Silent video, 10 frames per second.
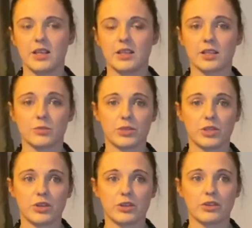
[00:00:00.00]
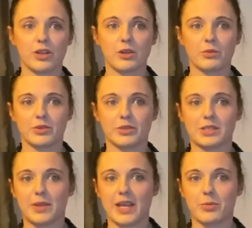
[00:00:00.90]
The computer will
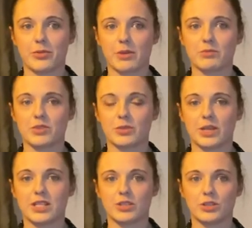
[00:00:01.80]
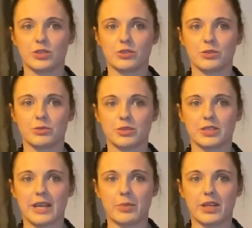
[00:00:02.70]
display a prompt to which the user will
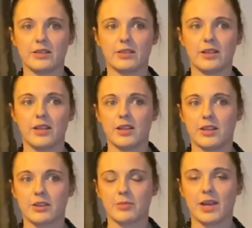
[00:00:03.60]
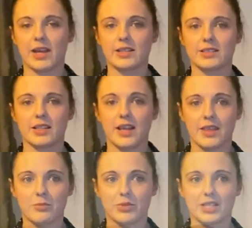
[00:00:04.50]
type in their command and
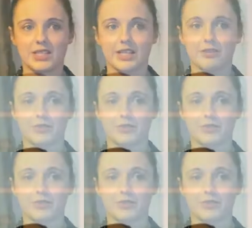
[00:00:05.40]
then press enter